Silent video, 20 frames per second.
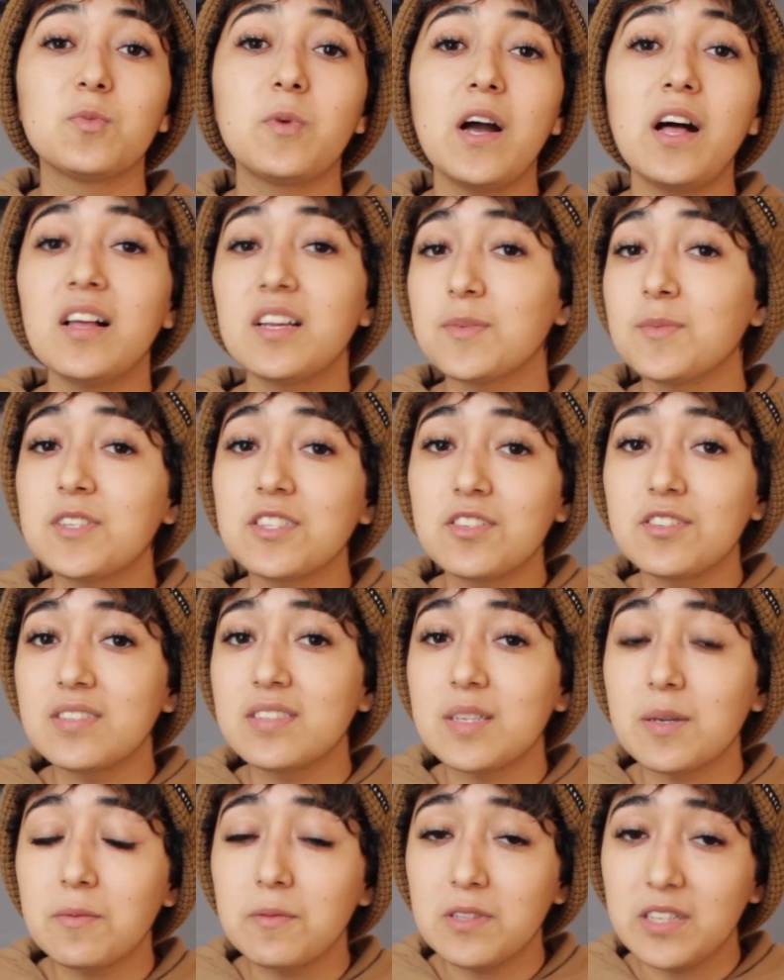well as mental
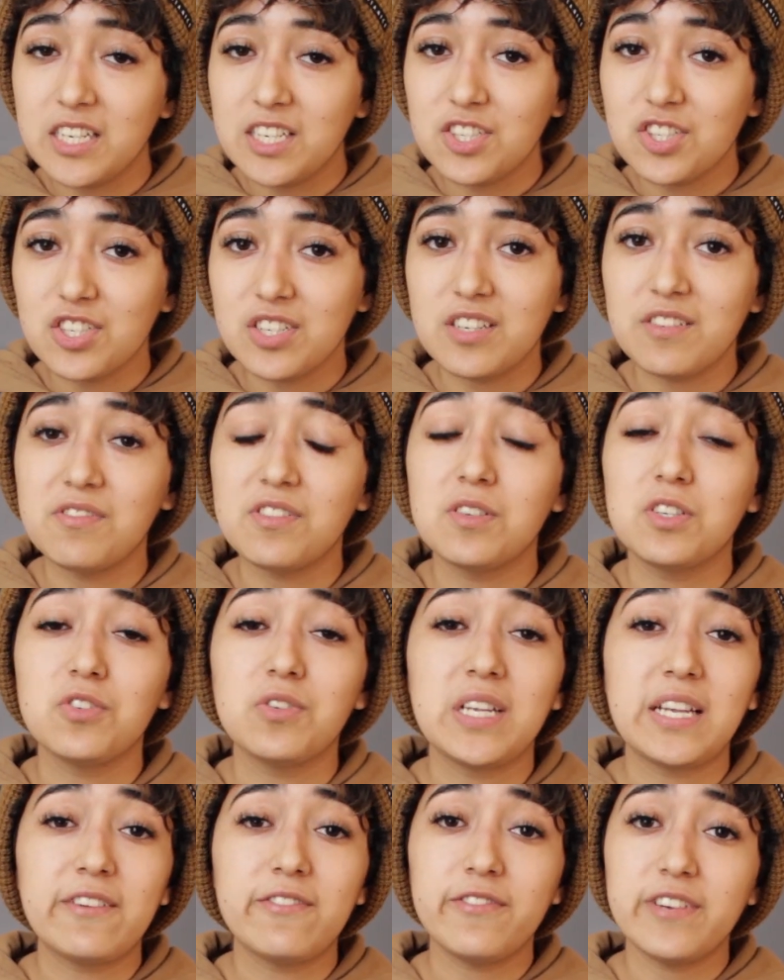stimulation if you're
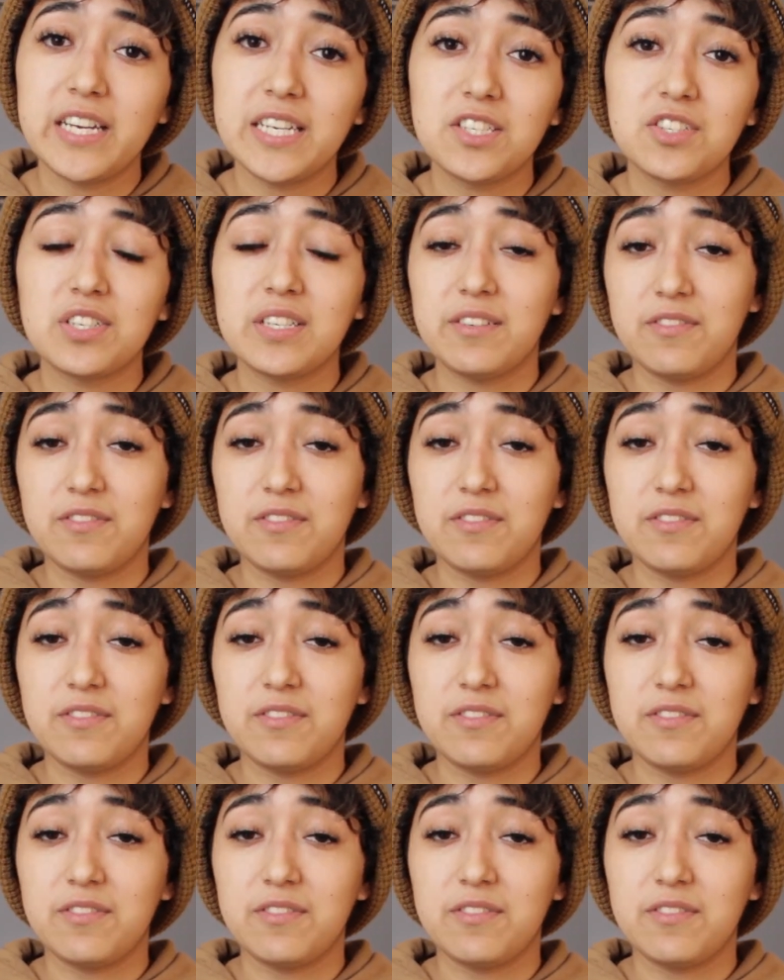doing fetch,